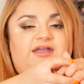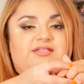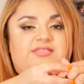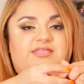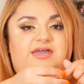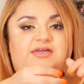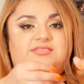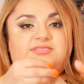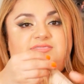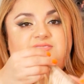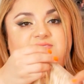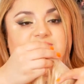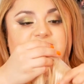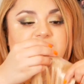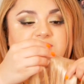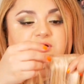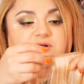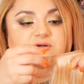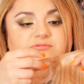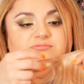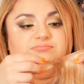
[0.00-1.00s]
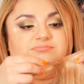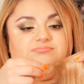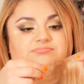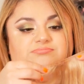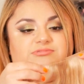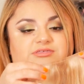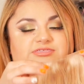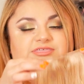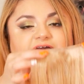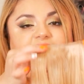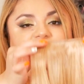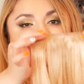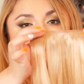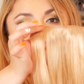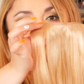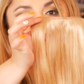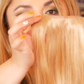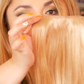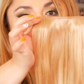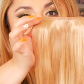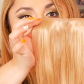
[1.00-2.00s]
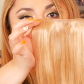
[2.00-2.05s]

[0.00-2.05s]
the fact that this has a